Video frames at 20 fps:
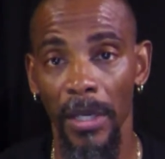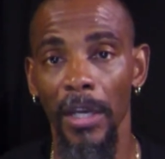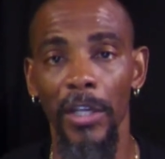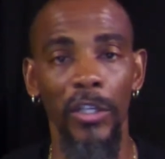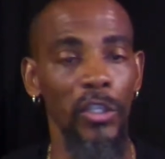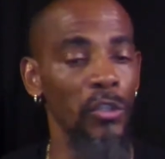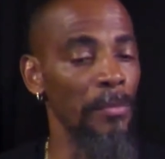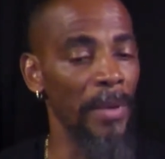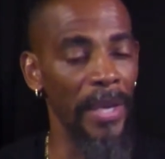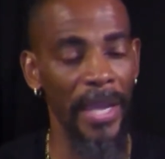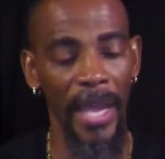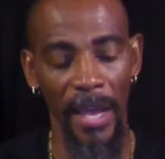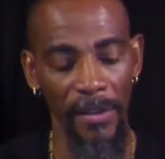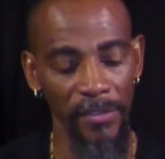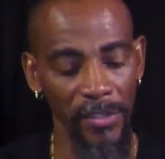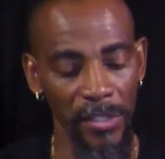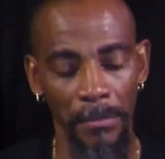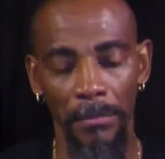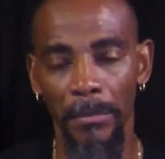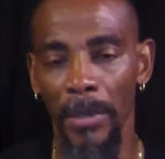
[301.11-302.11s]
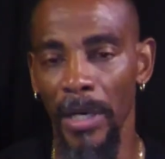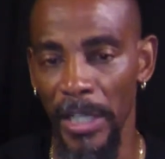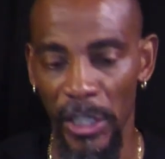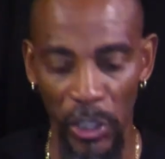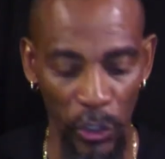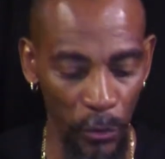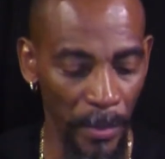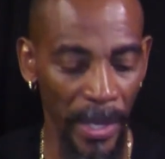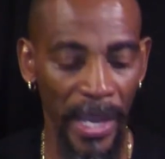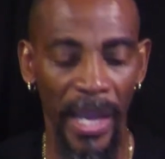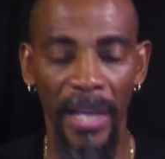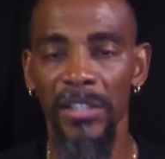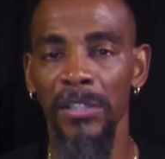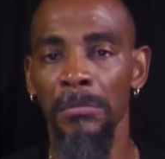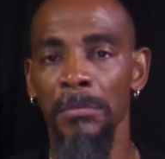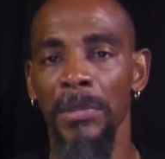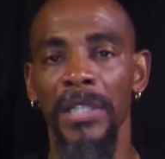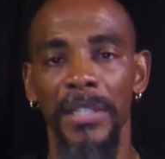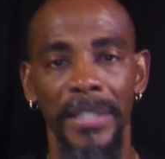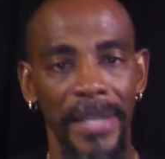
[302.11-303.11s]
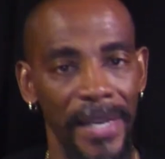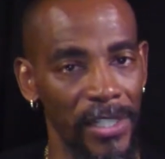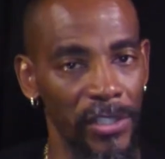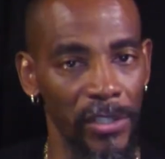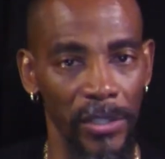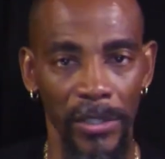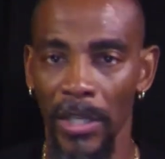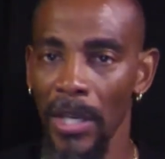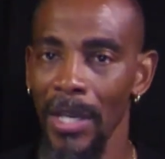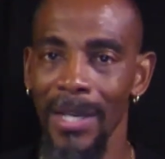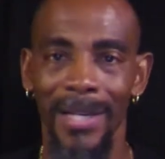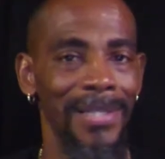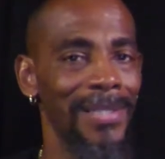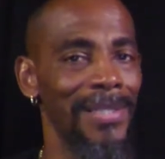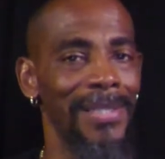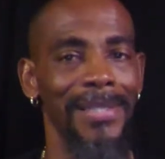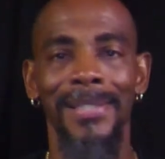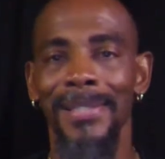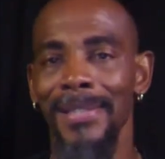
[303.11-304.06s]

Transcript: You may have some money. You may have some connections. She's